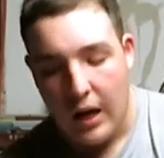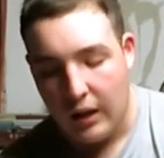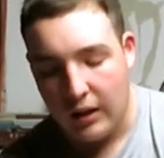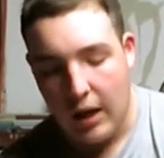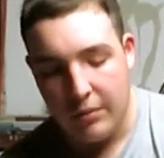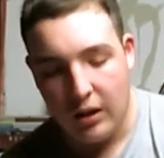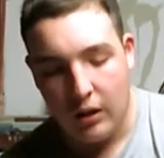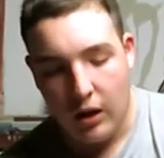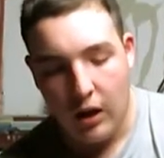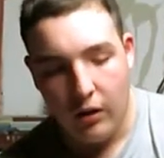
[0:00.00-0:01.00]
And the cop's
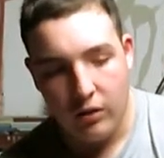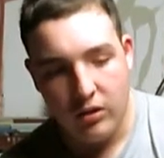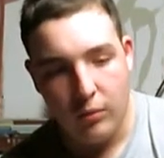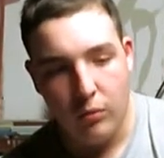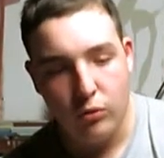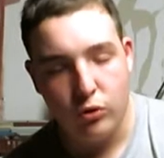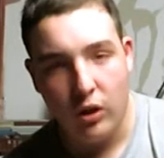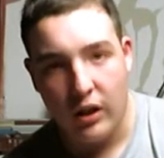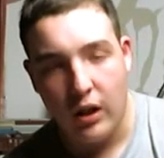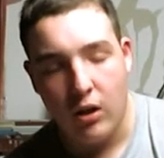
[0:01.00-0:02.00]
like, I heard
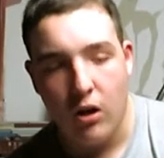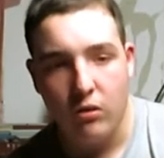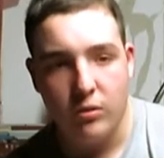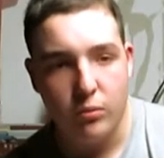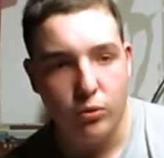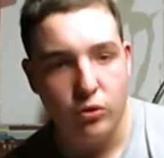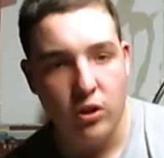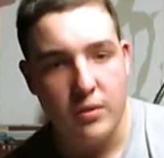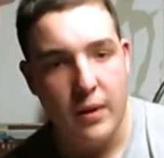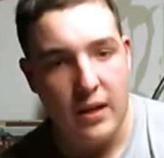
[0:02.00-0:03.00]
I got a call, someone was
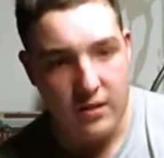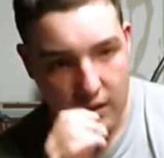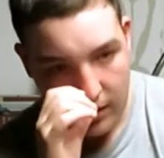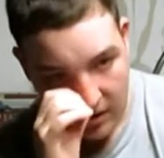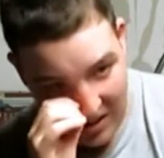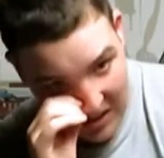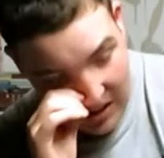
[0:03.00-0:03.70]
trespassing.